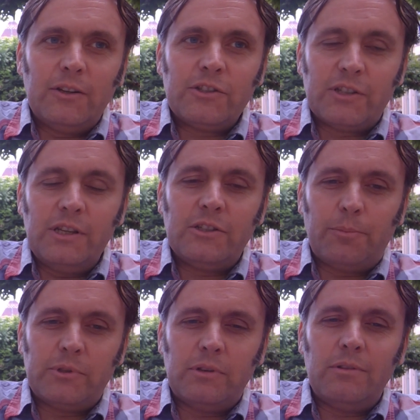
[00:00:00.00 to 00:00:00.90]
seize
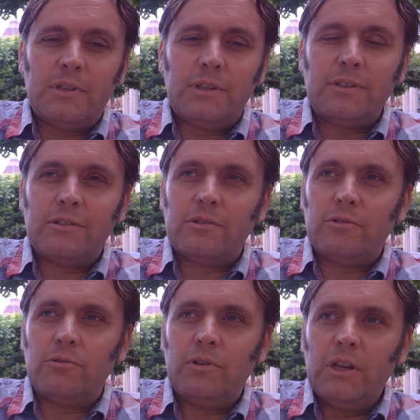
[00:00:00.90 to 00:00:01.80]
opportunities
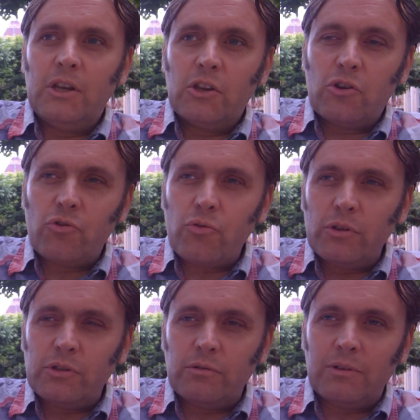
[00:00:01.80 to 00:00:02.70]
to
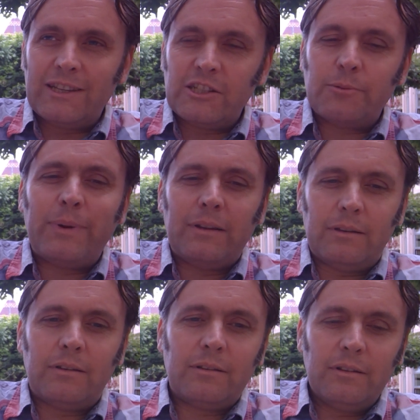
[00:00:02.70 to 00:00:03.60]

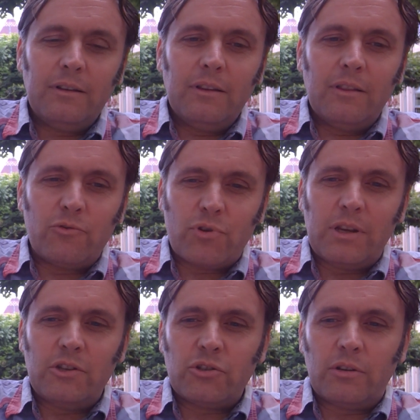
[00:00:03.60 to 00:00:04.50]
expand the
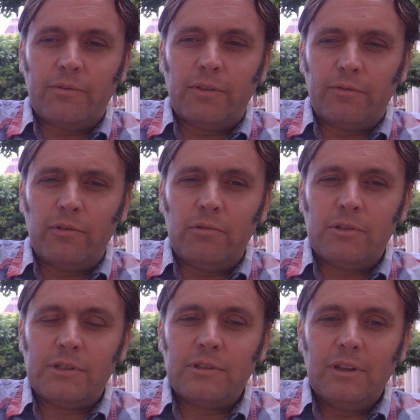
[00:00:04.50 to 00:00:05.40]
range of the
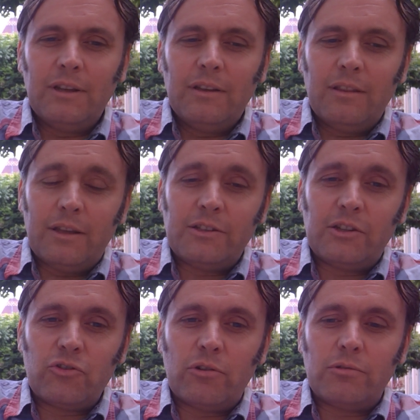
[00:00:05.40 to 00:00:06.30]
foods that
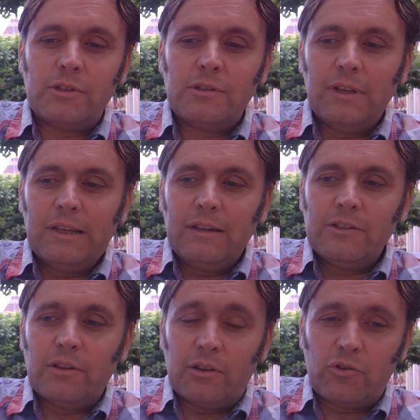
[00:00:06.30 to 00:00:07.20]
it grows,
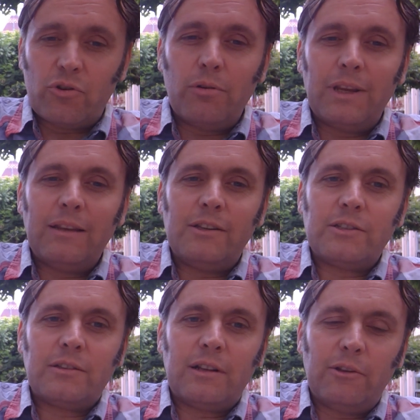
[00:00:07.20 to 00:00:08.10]
so that growing
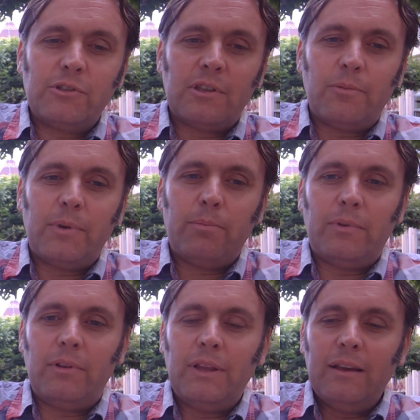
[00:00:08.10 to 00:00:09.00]
is close to the
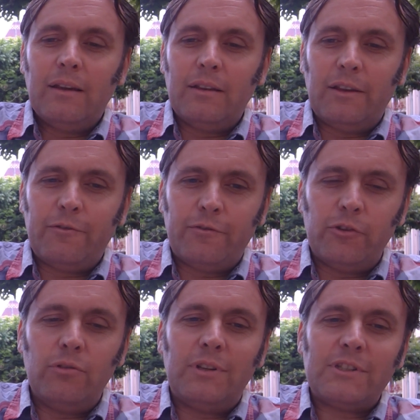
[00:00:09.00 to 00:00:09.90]
people and that
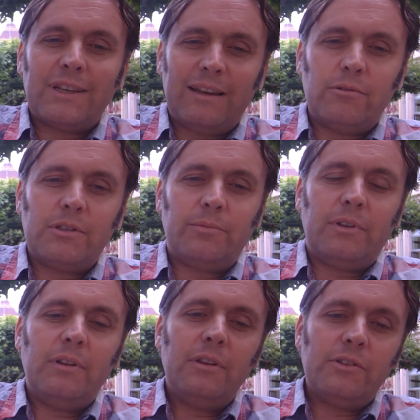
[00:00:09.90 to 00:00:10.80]
food is
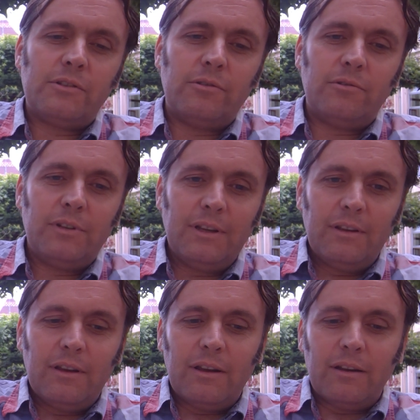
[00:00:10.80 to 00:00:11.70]
accountable to
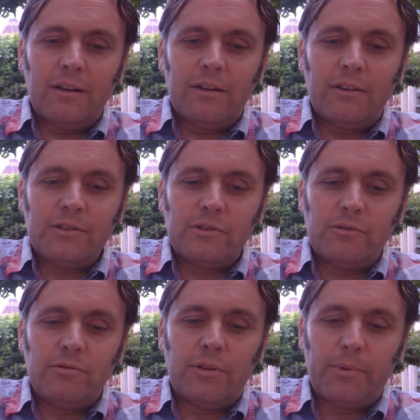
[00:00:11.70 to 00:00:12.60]

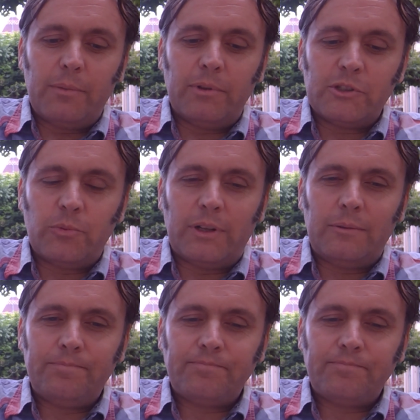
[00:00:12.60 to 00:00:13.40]
the people as well.